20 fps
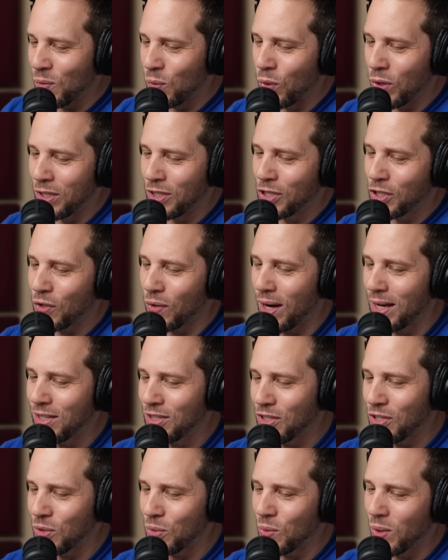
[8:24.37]
And Woods
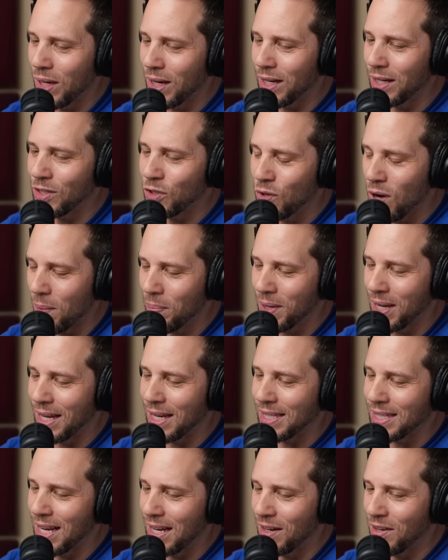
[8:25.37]
tries to uh, drop
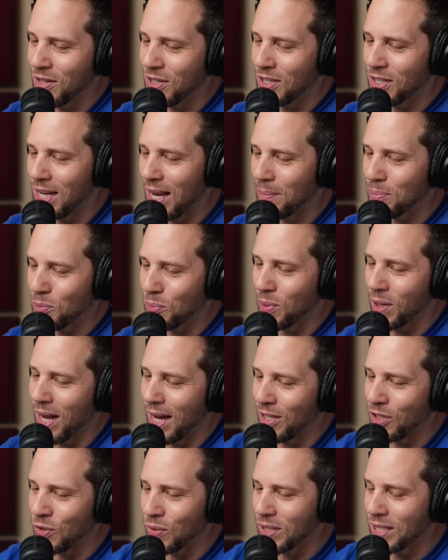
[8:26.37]
kick his head into the steps, but
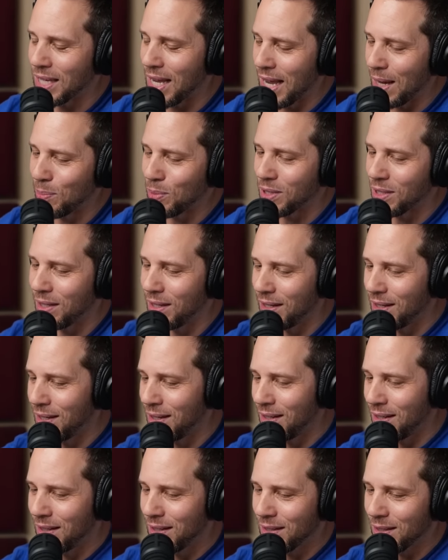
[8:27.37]
Kaiser escapes.
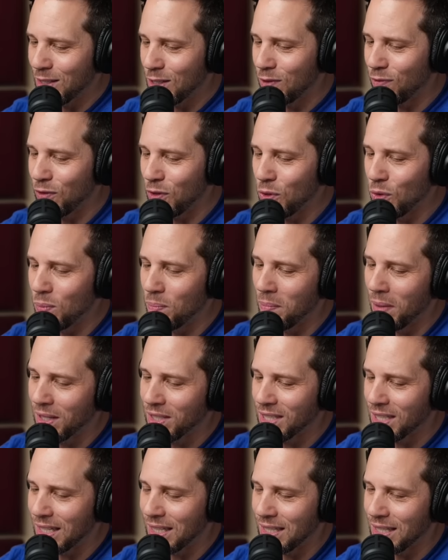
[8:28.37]
This feud
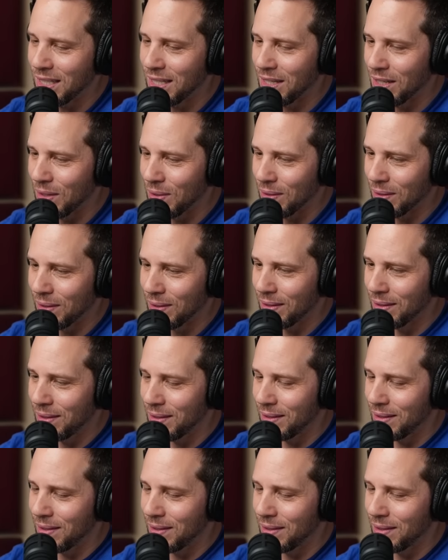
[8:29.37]
must continue.